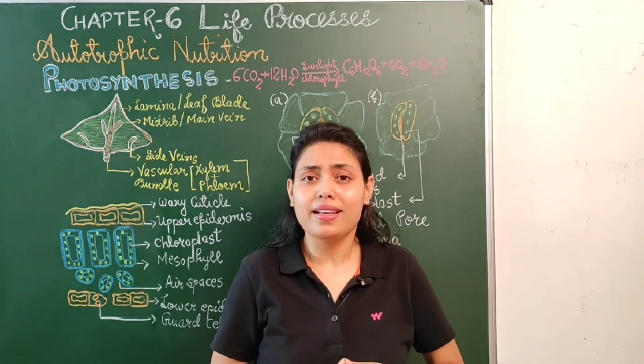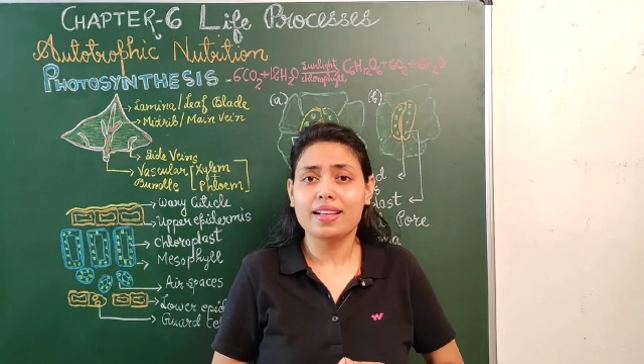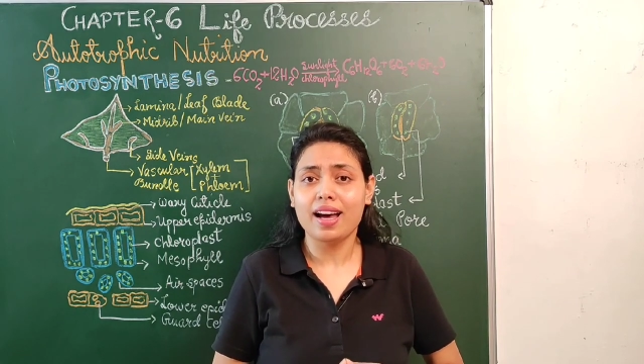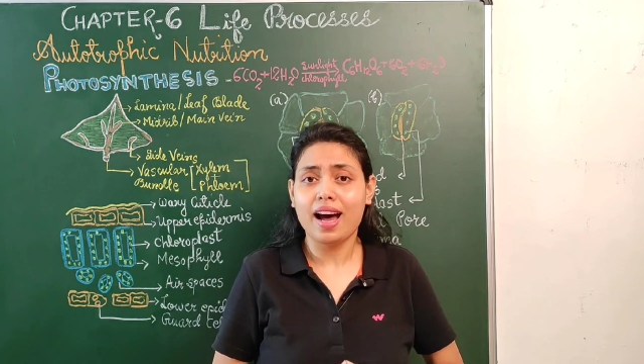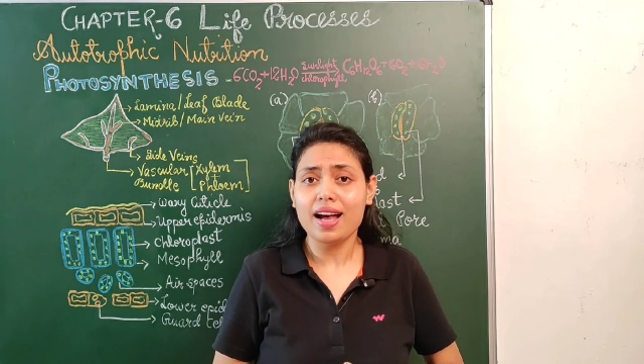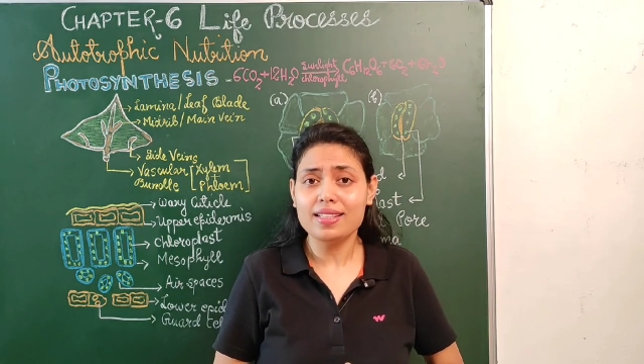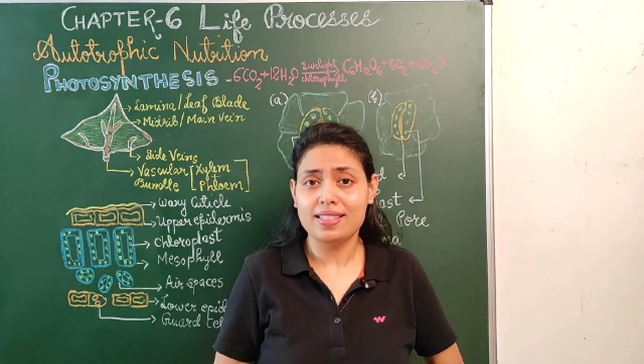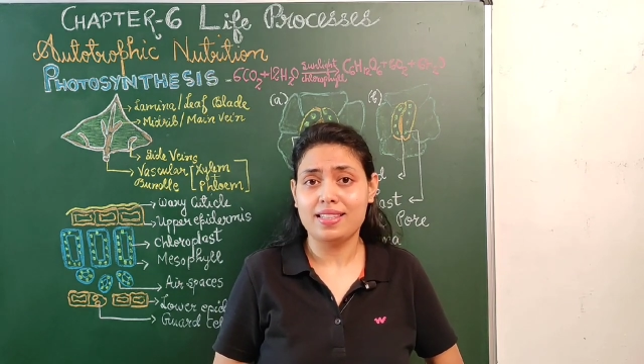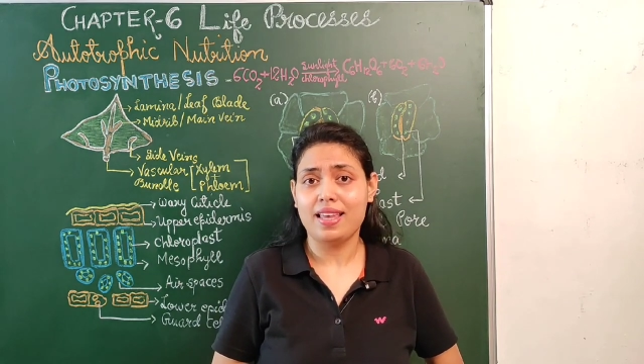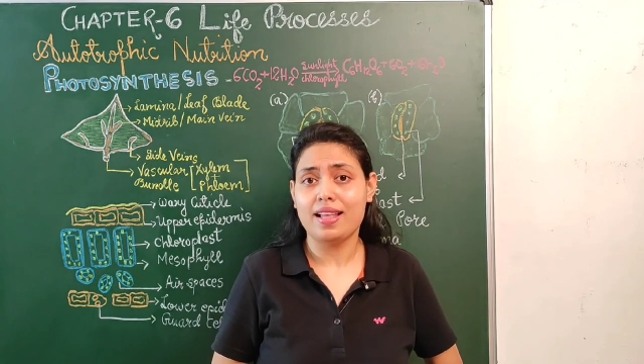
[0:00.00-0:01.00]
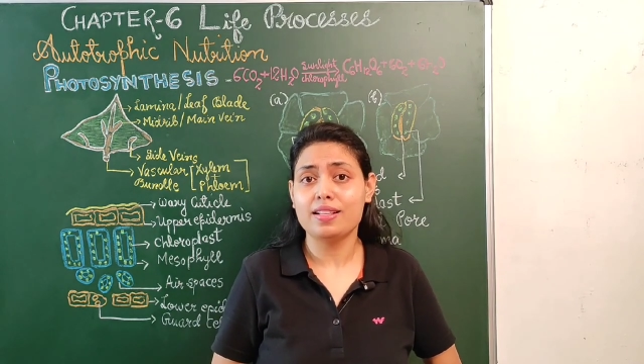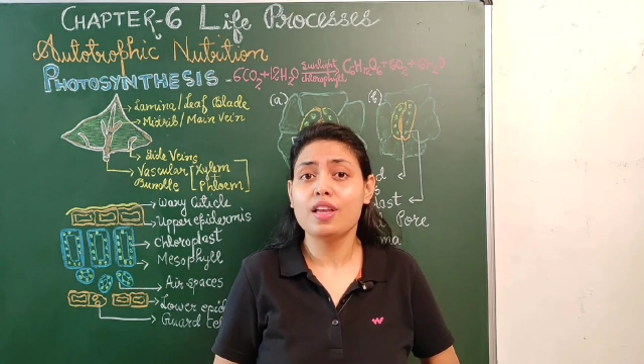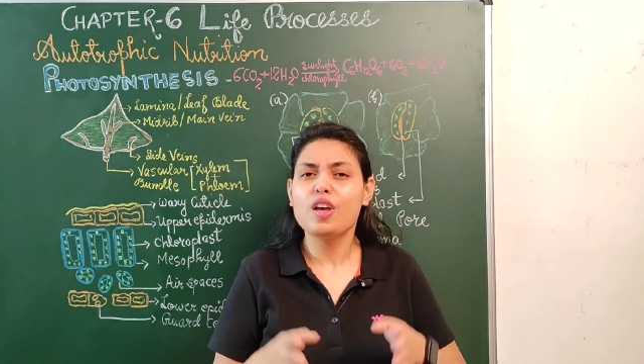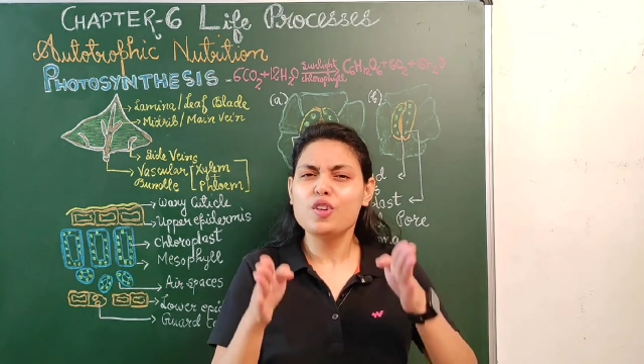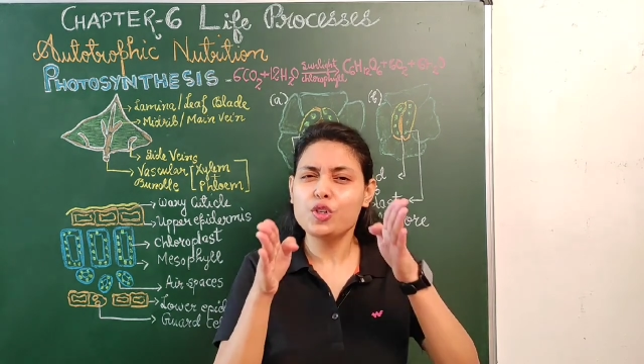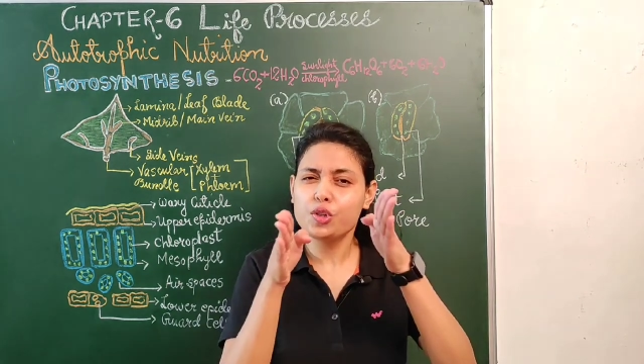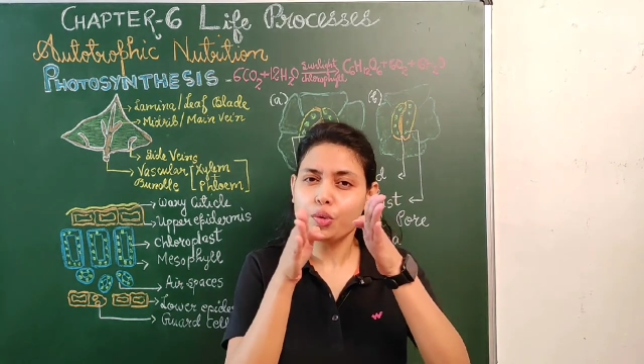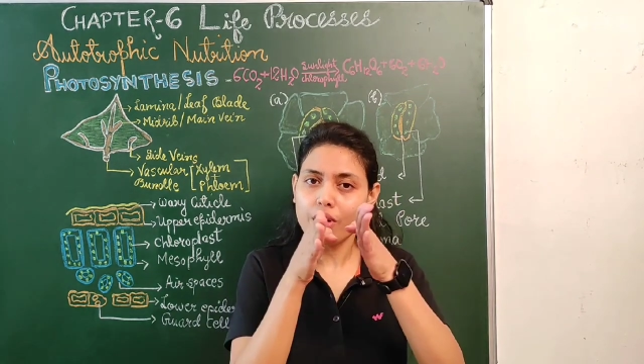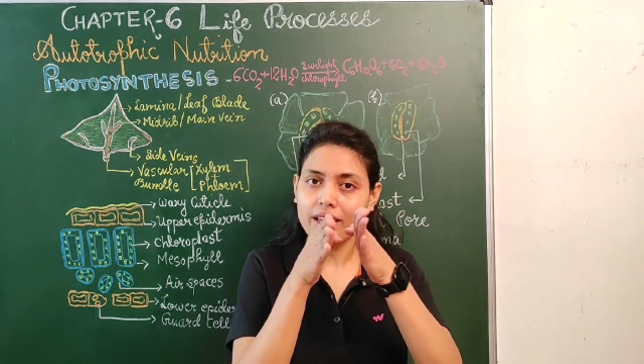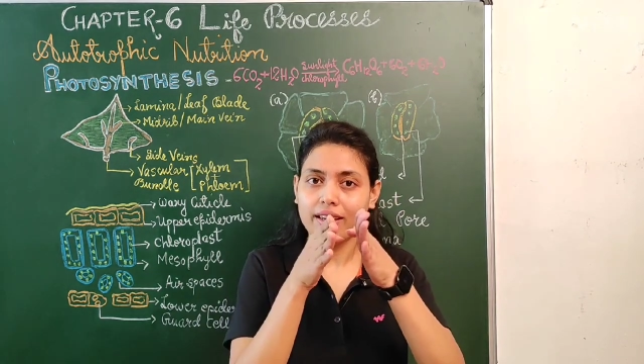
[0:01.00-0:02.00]
the guard cells
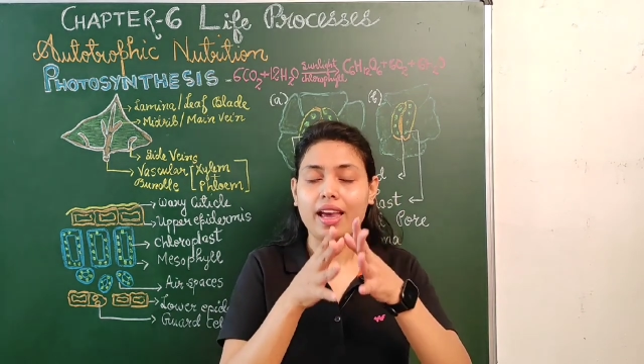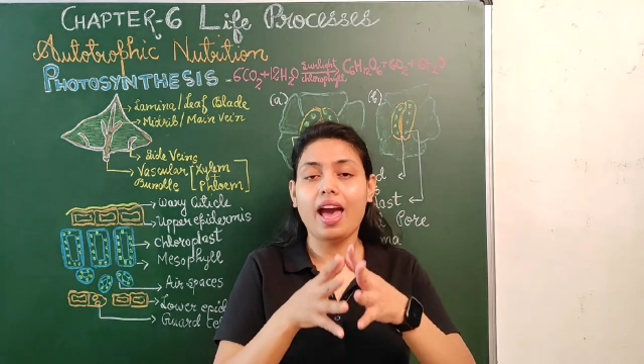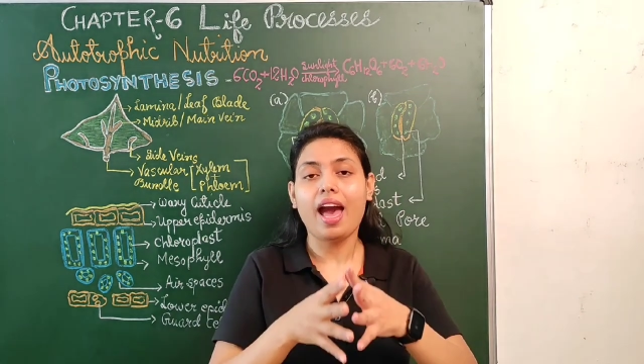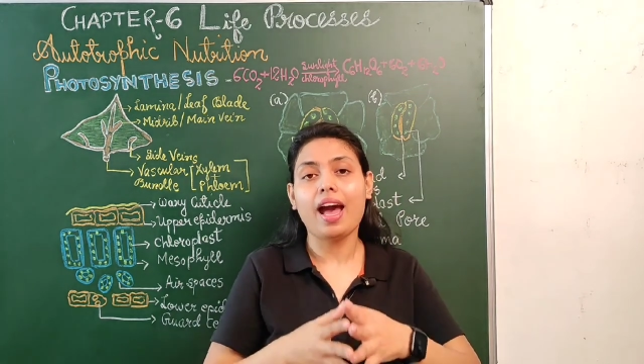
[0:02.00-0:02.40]
shrink